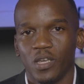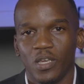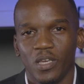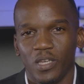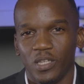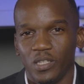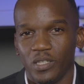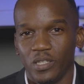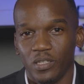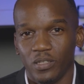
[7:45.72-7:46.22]

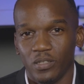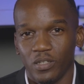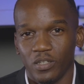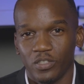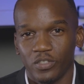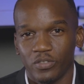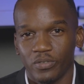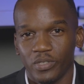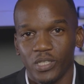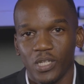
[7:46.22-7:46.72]
in the
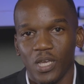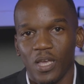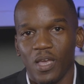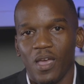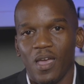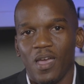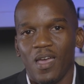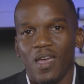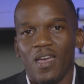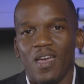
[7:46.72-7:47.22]
industry.
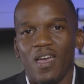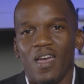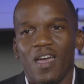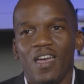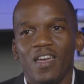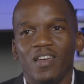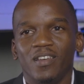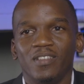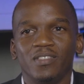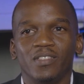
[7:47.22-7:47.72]

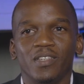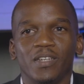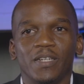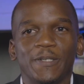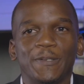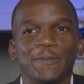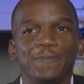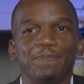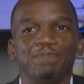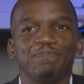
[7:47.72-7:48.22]
And
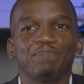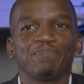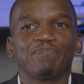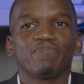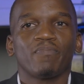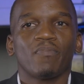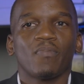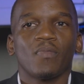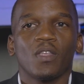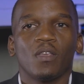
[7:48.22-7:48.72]

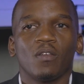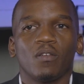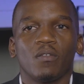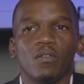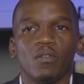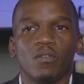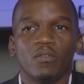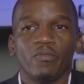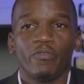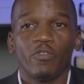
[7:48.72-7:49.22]

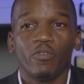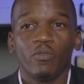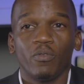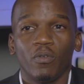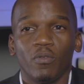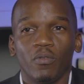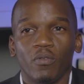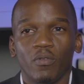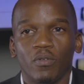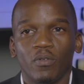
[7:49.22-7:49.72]
for